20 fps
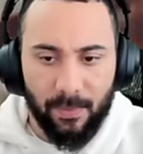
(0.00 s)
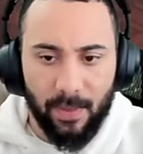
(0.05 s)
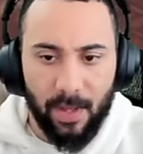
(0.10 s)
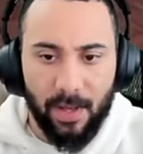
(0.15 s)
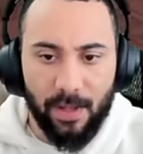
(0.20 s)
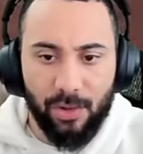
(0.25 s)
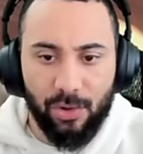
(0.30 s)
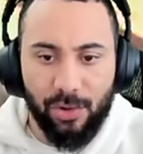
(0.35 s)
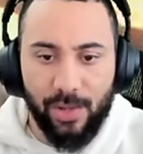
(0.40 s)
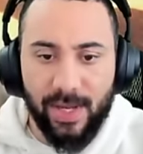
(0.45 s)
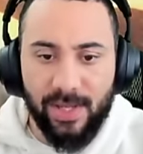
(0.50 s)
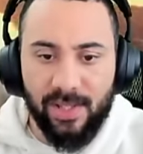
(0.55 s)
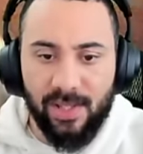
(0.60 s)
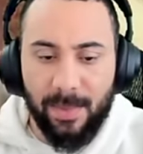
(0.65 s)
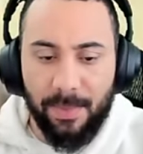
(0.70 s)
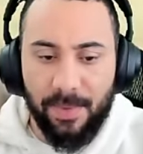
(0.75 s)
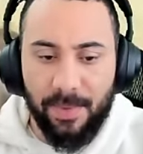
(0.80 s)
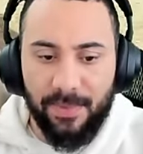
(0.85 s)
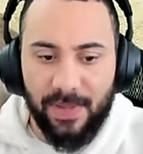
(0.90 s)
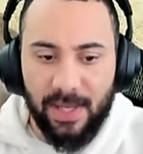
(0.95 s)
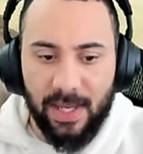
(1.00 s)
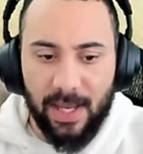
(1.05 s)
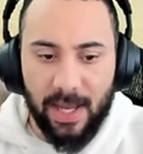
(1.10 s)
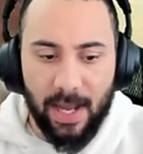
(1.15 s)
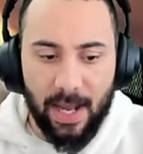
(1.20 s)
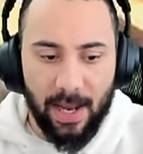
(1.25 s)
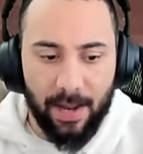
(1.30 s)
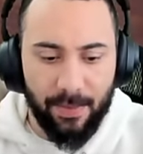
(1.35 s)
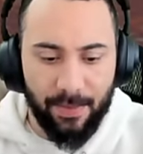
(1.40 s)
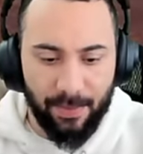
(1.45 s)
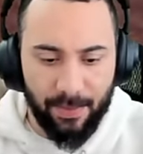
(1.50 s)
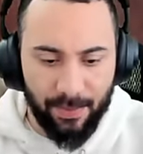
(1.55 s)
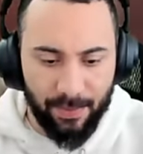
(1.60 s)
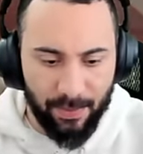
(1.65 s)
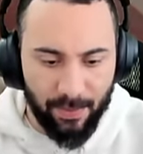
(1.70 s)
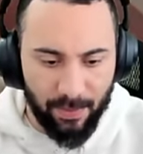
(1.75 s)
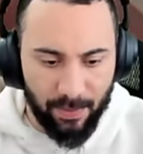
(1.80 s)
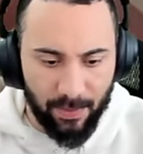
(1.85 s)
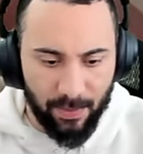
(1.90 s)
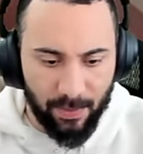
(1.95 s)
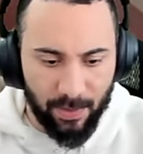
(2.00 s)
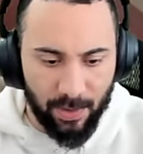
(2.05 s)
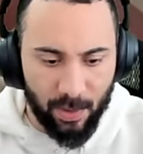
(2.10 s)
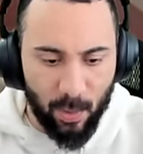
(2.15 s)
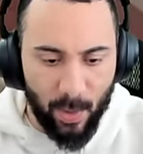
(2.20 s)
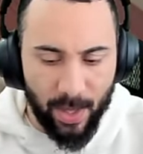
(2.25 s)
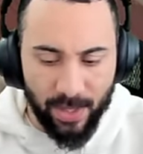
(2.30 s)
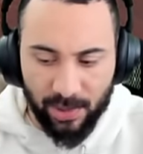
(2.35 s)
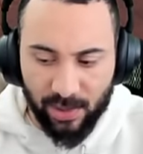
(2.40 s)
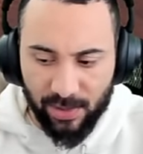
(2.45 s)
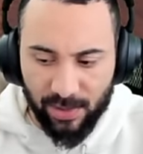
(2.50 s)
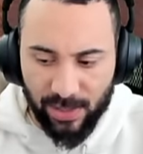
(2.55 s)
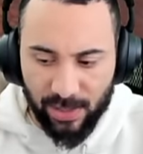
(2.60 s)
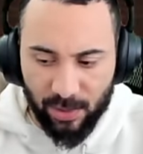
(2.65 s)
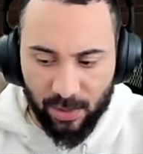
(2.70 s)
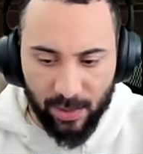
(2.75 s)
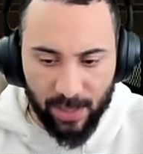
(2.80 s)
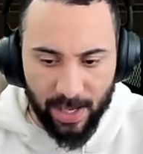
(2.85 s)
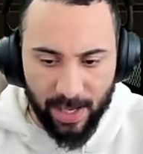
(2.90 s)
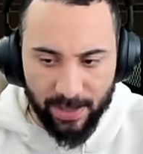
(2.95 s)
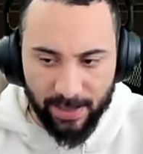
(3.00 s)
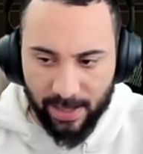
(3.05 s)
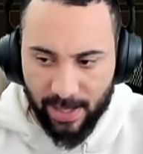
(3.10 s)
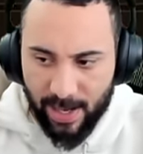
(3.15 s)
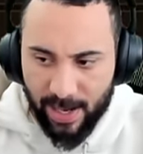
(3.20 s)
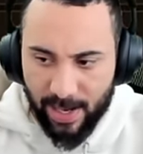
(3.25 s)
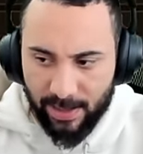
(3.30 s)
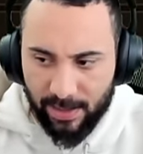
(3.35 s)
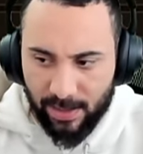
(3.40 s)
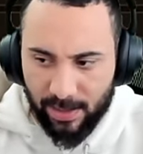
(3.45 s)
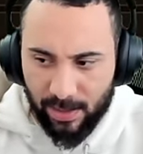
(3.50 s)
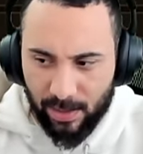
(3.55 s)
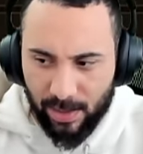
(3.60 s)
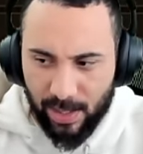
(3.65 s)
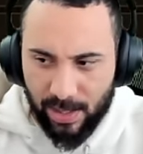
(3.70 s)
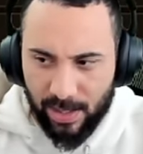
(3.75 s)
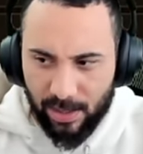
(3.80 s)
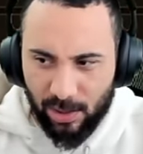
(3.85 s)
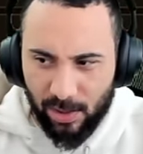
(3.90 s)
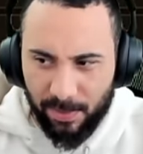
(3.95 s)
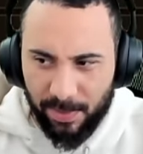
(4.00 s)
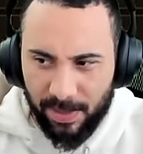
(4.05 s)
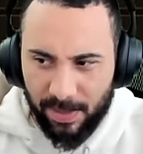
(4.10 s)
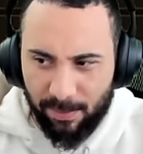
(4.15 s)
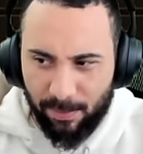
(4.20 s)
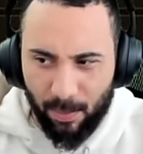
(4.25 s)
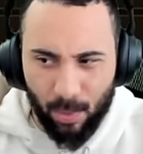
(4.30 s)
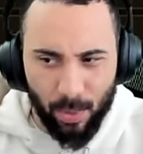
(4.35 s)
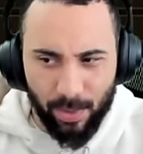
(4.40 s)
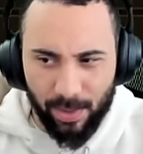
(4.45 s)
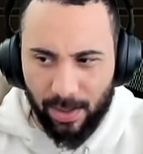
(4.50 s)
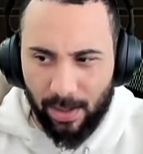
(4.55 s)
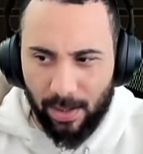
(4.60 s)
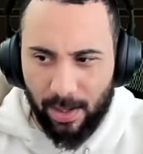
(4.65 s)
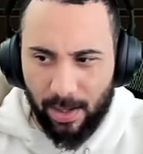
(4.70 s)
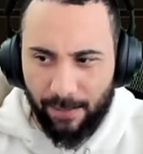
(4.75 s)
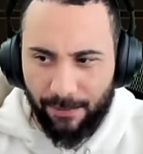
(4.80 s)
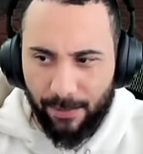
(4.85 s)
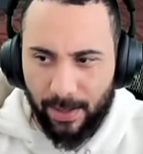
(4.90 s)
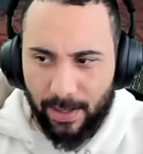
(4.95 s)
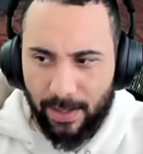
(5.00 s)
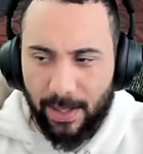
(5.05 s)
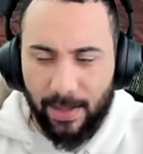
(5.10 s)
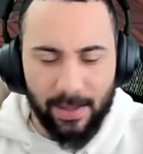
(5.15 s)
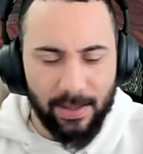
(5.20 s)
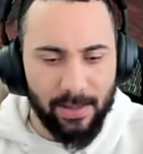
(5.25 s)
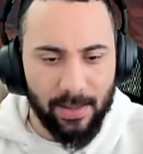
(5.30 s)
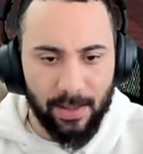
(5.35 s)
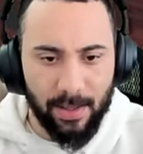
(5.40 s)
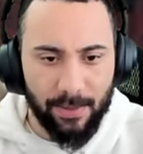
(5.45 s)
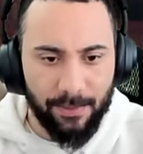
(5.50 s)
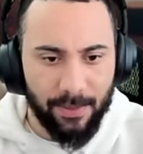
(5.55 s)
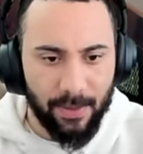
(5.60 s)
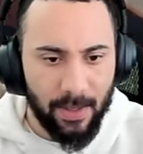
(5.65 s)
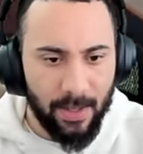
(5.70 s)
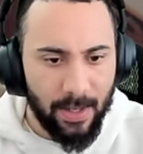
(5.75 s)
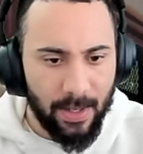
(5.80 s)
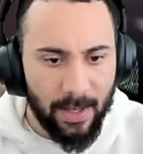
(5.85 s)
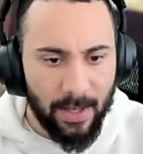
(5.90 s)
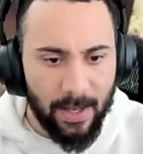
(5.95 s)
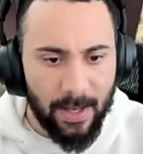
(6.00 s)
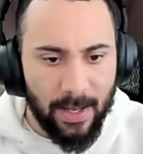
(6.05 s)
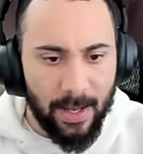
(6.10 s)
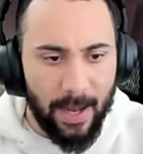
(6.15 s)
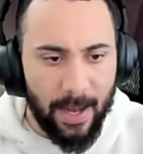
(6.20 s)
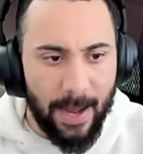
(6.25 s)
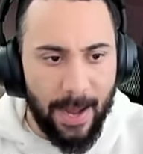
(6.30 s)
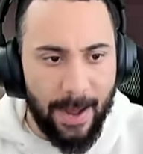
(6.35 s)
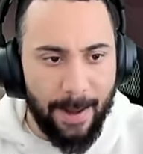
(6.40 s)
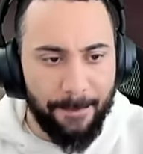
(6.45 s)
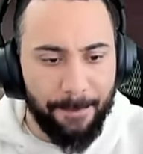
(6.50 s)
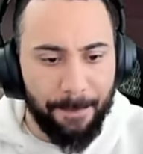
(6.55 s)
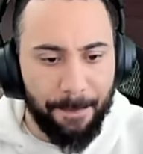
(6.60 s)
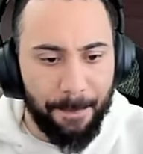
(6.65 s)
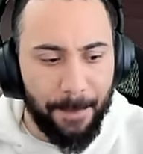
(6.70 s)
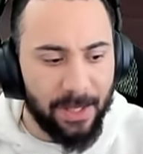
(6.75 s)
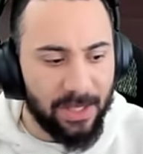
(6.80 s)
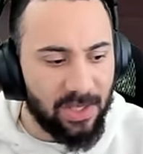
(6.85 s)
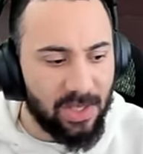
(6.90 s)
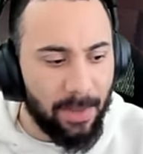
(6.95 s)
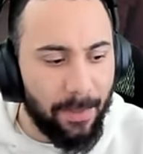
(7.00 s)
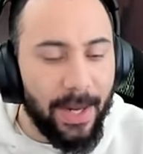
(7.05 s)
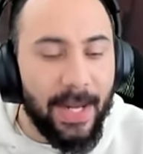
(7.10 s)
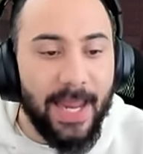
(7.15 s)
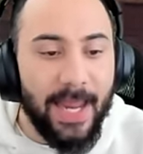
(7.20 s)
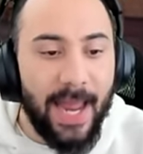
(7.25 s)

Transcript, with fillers: address some of the uh, the questions that you guys ask. Okay, that should be more than enough, right? Yeah, that's enough. Um, but somebody